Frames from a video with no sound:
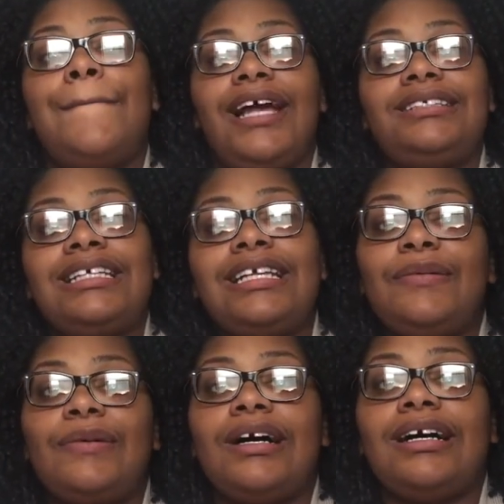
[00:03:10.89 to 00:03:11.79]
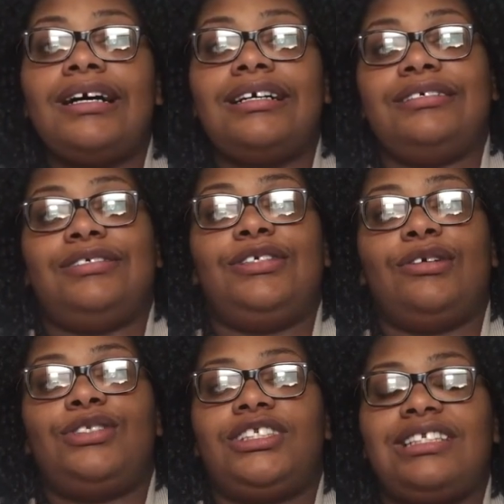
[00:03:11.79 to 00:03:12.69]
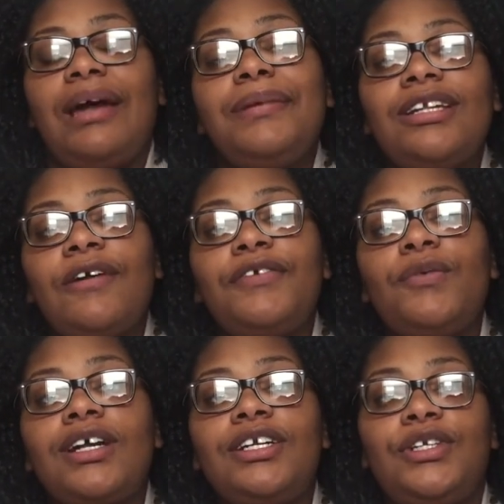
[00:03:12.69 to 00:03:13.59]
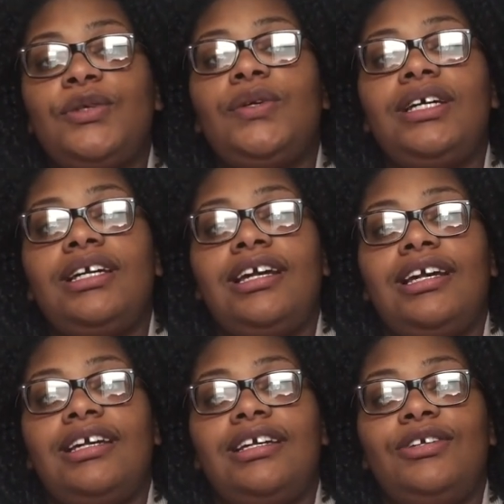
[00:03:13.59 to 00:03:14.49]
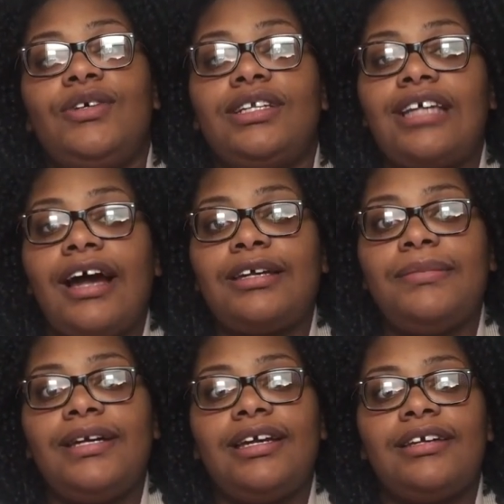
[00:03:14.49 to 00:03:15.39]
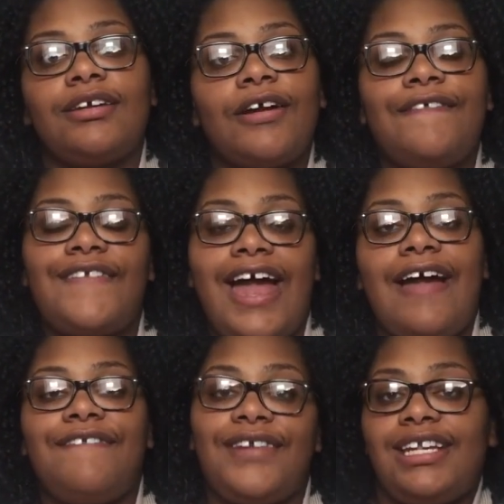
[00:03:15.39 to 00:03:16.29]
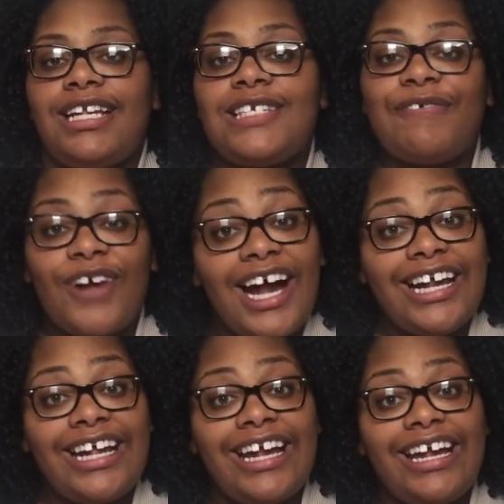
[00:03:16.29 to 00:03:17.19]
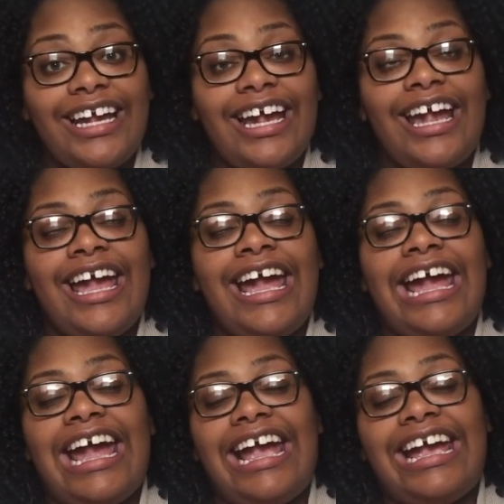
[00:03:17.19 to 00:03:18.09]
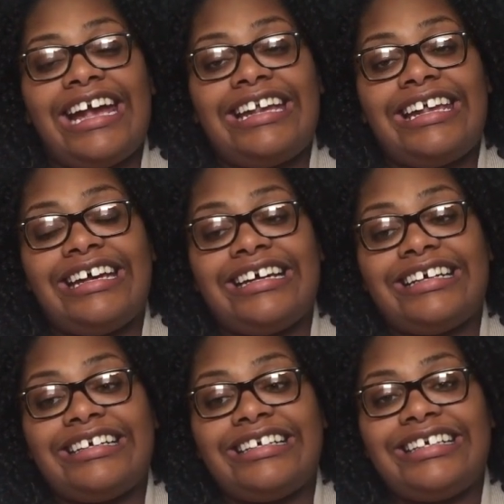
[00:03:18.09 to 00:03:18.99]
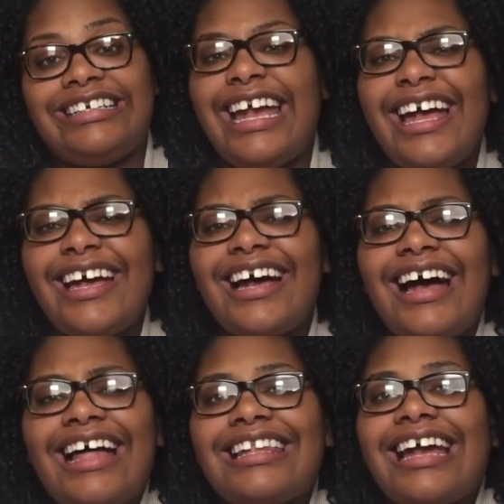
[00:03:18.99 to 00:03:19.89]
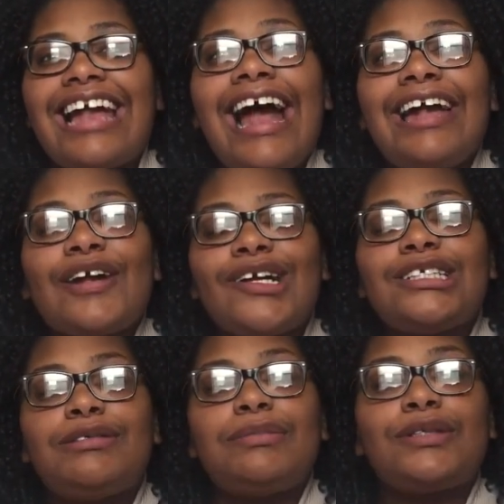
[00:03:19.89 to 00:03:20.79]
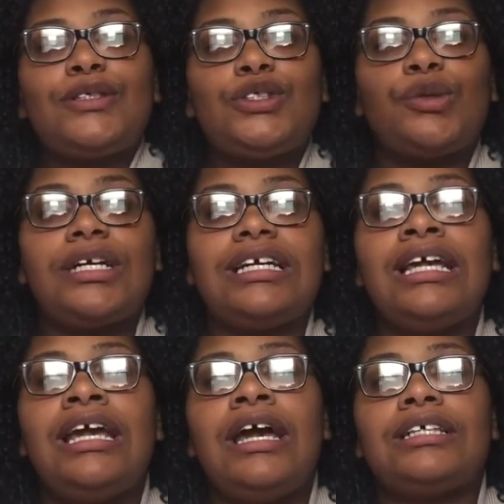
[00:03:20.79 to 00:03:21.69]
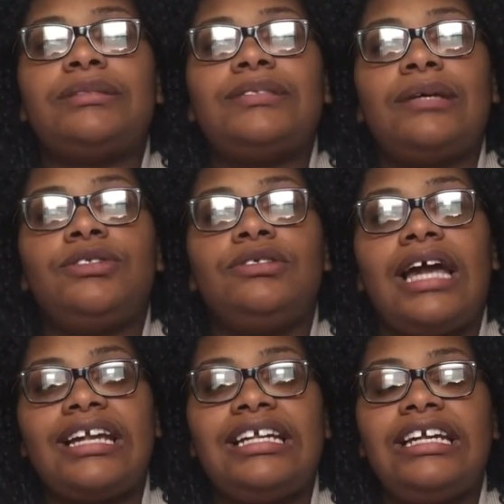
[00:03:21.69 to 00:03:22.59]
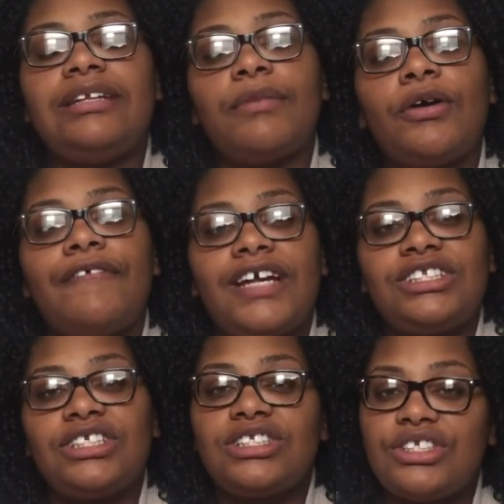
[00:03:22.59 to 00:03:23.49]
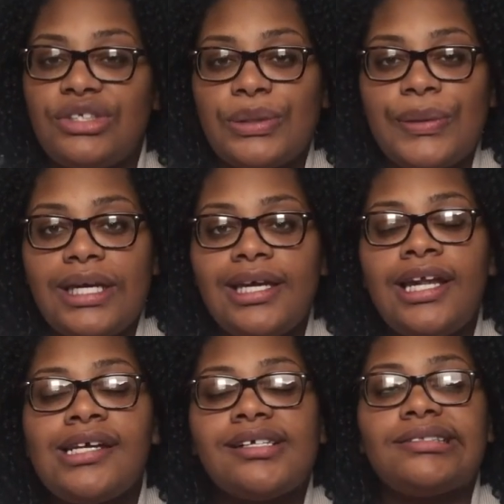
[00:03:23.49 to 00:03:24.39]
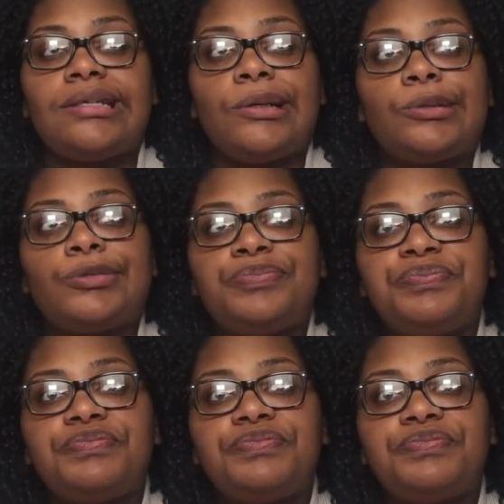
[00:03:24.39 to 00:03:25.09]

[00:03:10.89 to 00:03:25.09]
basically, uh, you know, just let me know if you want to do it and you can document your Fat Fitness Friday. And uh, yeah, like I encourage people to join. Sometimes you kind of need motivation to do it. So